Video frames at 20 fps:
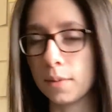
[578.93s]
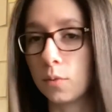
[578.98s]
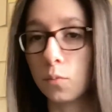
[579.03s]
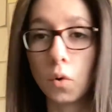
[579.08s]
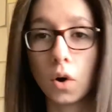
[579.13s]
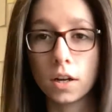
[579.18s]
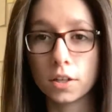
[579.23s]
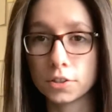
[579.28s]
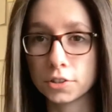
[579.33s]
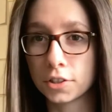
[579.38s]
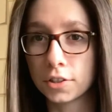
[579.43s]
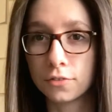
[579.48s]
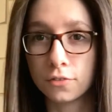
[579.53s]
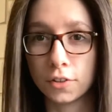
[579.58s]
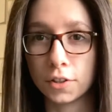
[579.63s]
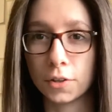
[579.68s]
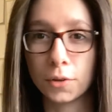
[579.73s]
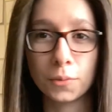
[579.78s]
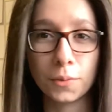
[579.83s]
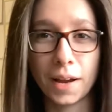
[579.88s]
water is good for
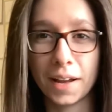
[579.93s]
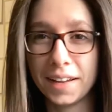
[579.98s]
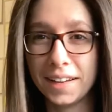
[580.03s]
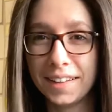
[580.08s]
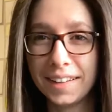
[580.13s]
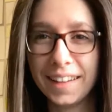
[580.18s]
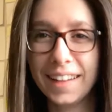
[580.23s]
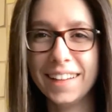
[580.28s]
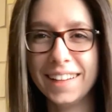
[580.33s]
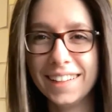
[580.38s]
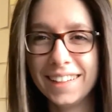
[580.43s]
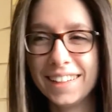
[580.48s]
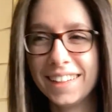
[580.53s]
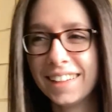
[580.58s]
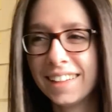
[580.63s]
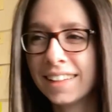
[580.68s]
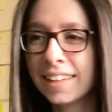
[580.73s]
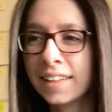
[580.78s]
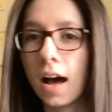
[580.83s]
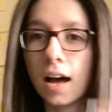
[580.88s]
you, right?
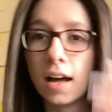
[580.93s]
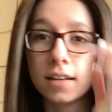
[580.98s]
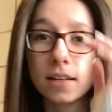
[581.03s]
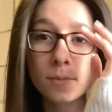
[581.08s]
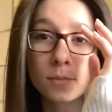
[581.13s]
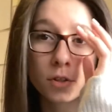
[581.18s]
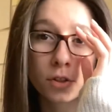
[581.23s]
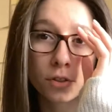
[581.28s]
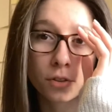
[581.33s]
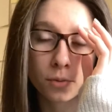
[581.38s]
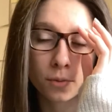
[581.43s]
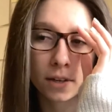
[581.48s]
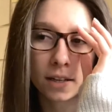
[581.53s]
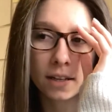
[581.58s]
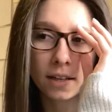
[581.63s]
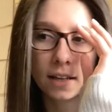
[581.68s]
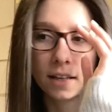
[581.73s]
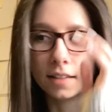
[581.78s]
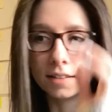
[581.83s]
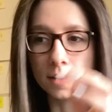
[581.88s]
Number
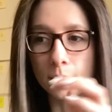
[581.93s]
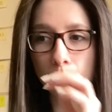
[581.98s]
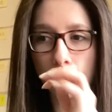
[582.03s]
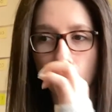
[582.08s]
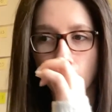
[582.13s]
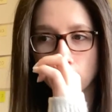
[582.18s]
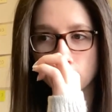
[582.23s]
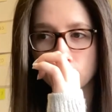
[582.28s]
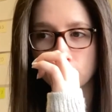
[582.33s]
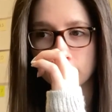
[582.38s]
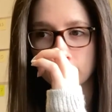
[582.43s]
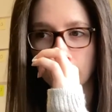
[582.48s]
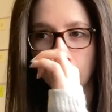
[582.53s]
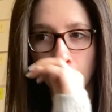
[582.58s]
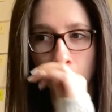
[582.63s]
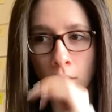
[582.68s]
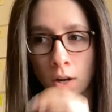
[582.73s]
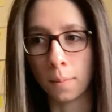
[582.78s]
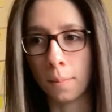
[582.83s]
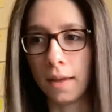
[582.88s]
3 is a purchase I
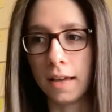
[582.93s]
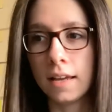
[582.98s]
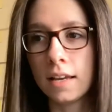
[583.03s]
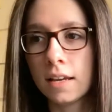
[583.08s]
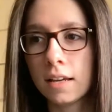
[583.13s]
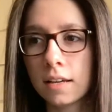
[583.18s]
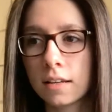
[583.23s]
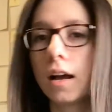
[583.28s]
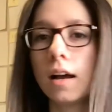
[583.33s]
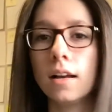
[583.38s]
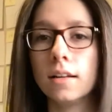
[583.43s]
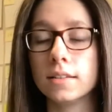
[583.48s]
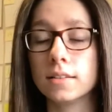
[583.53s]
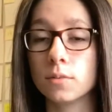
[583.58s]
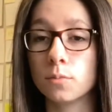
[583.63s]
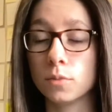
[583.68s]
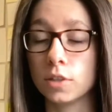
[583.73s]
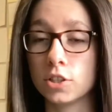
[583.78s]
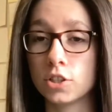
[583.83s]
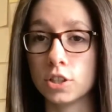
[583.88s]
want to make,
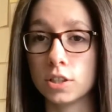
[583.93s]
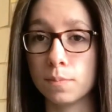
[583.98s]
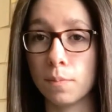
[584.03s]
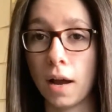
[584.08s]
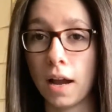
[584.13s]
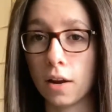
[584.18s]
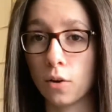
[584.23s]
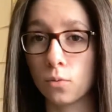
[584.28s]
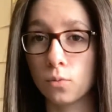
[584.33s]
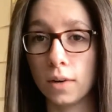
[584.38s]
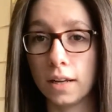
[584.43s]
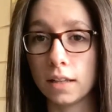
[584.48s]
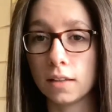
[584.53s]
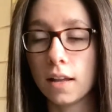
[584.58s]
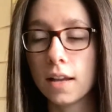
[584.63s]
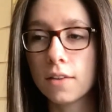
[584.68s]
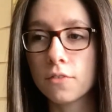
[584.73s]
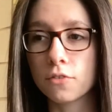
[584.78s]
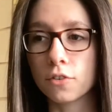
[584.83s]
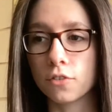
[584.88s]
which is buy a ring
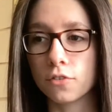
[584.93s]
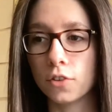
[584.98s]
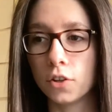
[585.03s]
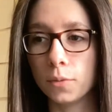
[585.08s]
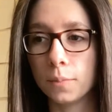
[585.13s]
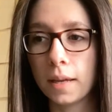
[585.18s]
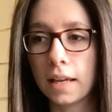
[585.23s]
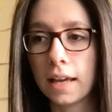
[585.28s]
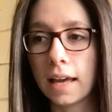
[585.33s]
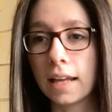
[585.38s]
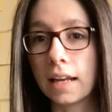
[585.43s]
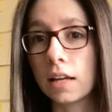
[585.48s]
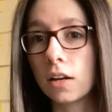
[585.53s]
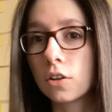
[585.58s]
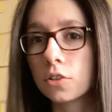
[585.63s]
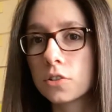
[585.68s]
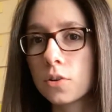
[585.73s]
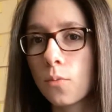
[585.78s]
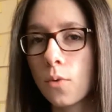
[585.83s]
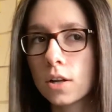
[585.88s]
light for filming. And I
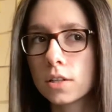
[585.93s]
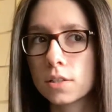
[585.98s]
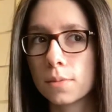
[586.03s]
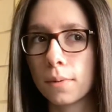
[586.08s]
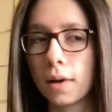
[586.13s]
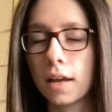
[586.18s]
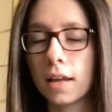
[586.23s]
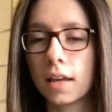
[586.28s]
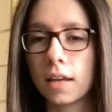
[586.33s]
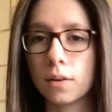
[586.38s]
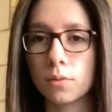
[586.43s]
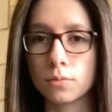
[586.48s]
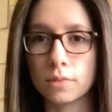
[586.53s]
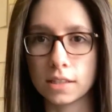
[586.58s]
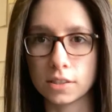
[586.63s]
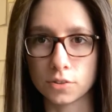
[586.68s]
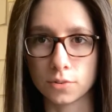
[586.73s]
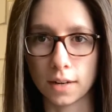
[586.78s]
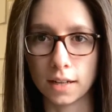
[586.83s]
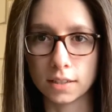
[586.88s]
also want to buy a
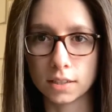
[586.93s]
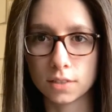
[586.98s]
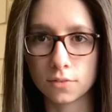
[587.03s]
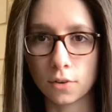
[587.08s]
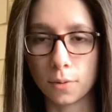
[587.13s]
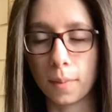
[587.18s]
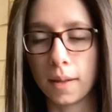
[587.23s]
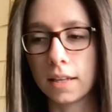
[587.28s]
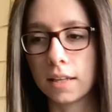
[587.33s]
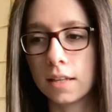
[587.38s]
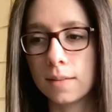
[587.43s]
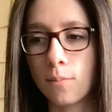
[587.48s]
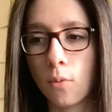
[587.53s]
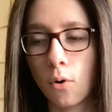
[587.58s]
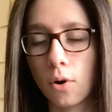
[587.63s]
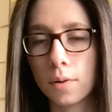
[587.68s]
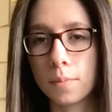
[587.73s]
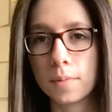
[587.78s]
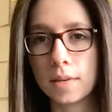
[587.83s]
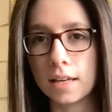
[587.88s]
wrist rest for my
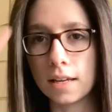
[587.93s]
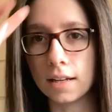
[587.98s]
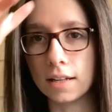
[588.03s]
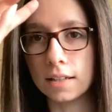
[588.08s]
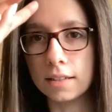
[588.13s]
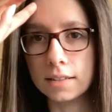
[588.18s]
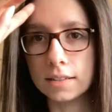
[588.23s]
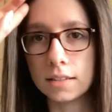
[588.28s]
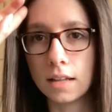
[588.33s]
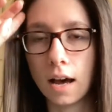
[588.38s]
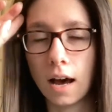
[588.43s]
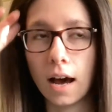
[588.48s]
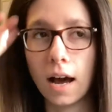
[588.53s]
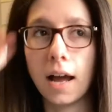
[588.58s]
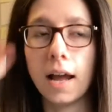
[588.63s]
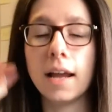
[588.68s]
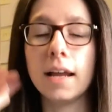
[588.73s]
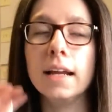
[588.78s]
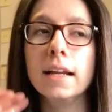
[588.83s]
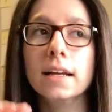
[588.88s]
keyboard, because
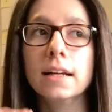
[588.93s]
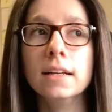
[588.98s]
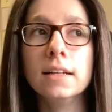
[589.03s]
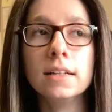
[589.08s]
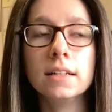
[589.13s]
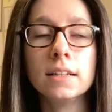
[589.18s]
I